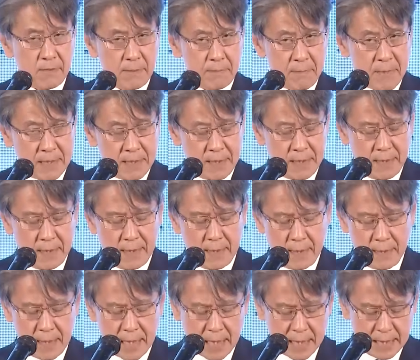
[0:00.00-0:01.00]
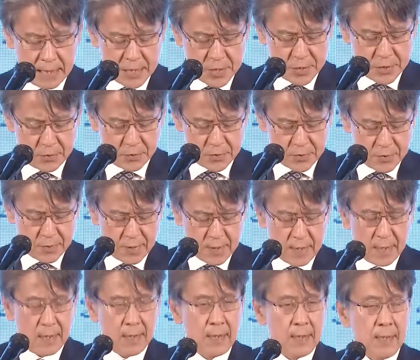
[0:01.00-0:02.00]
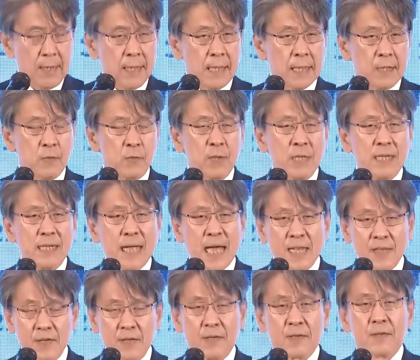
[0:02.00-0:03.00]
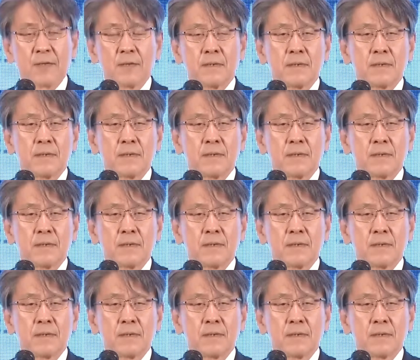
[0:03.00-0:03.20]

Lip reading: many issues. And we gather